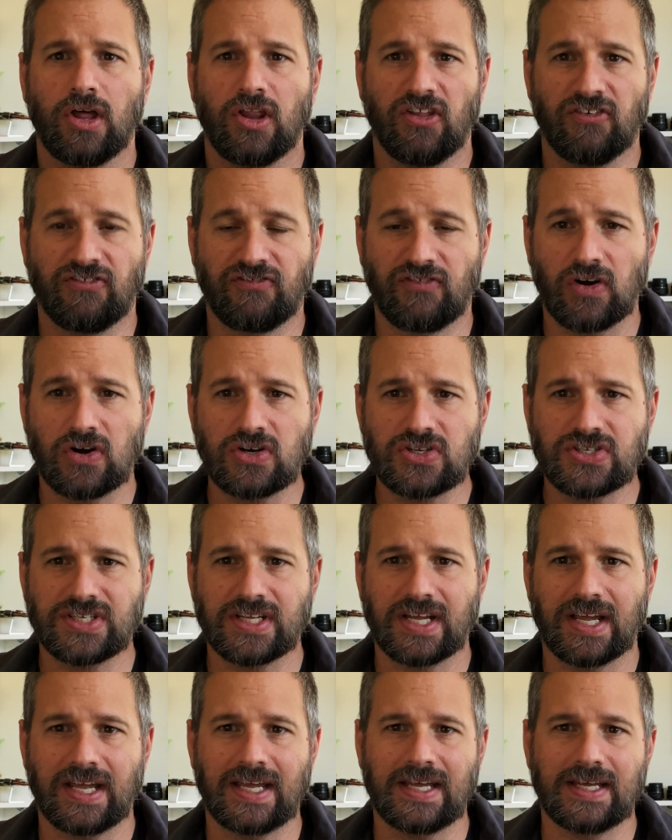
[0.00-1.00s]
The
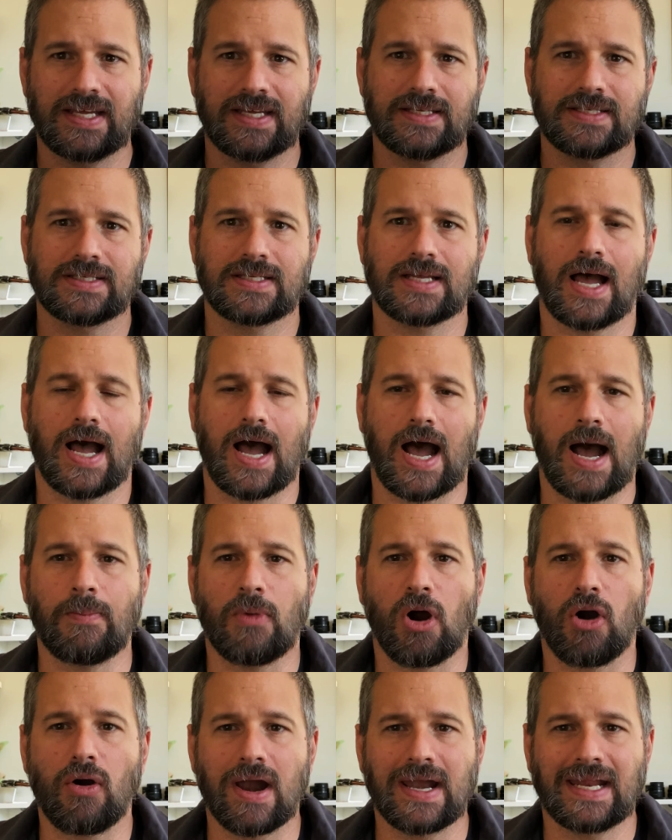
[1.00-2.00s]
first is I'm
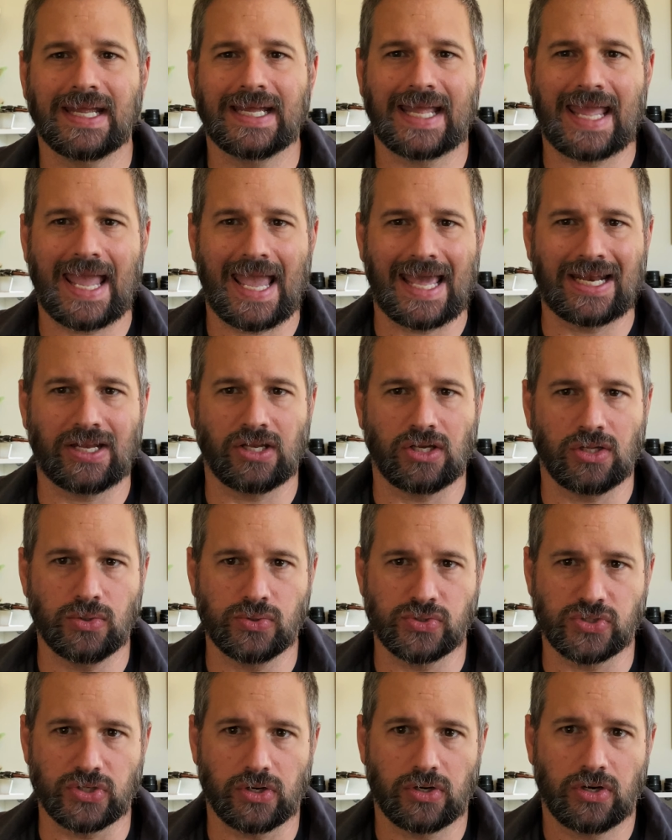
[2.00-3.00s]
already a Canon
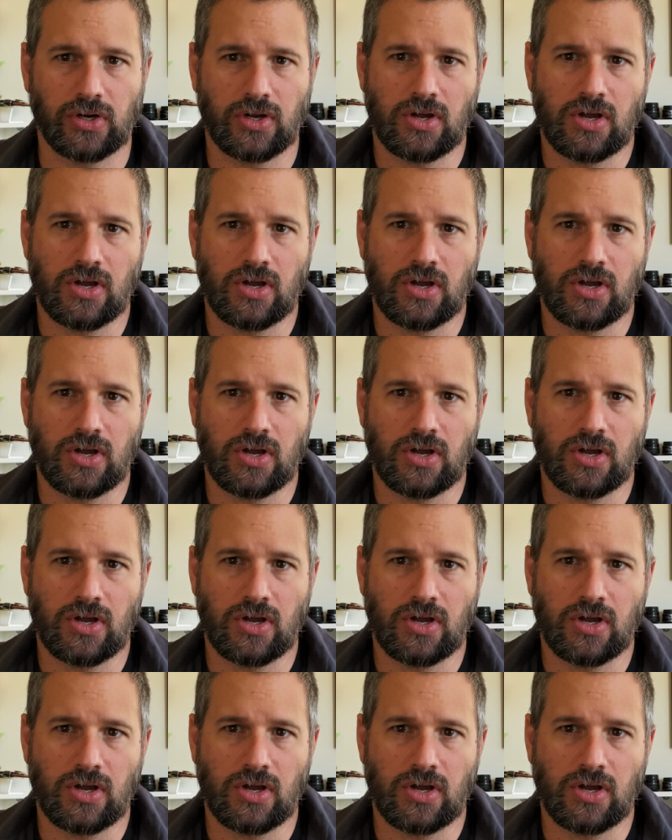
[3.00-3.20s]
user.